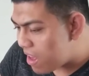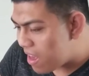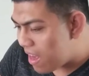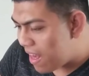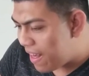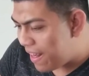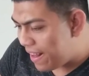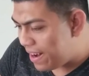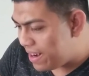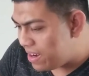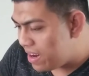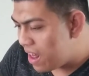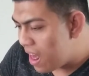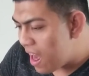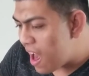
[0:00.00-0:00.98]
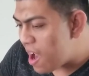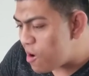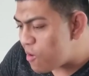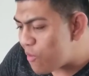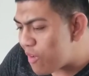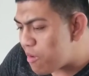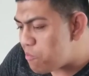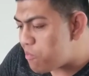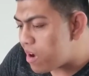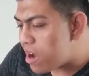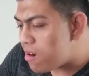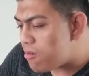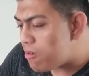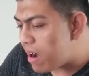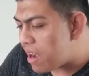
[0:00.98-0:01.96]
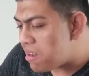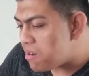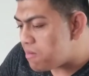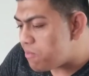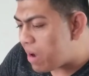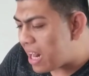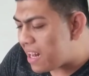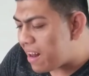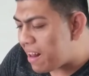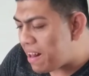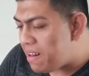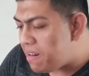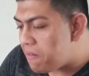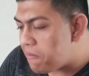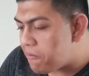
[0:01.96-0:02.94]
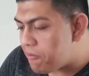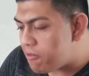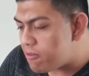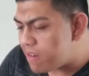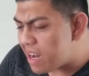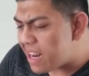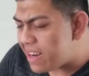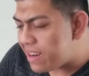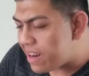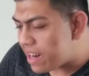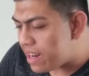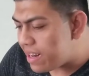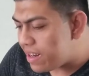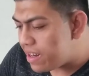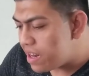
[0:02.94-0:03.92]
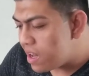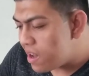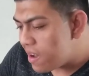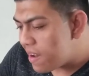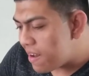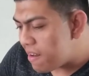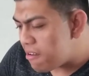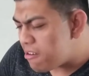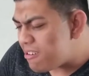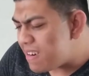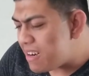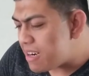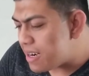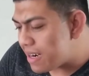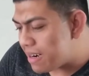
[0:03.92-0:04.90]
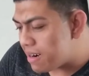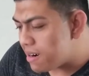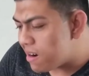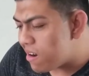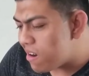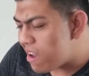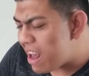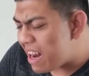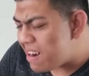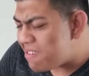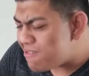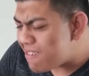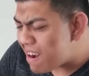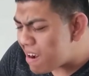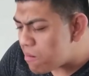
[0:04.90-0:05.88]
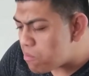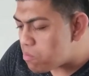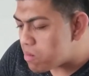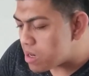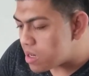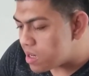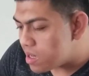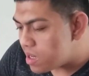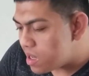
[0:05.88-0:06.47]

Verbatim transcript: and heavy while you're making friends you don't